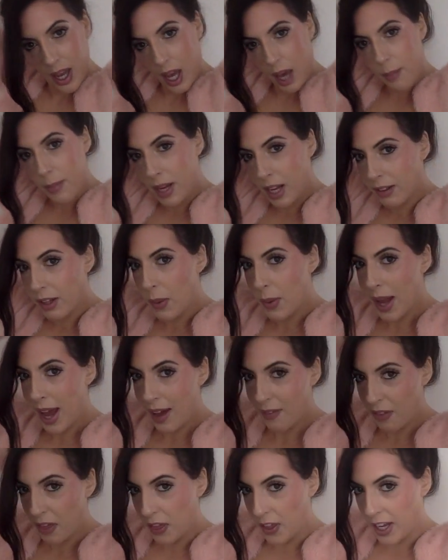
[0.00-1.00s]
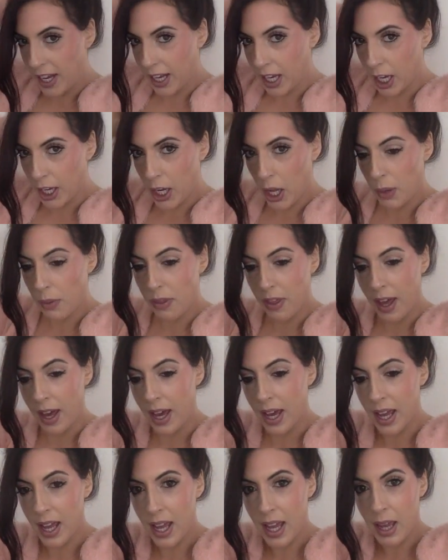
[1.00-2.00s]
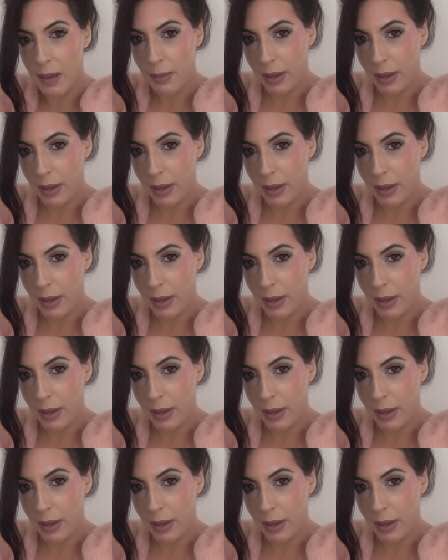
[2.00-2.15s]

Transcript: I mean, I don't have thinning, I know that, but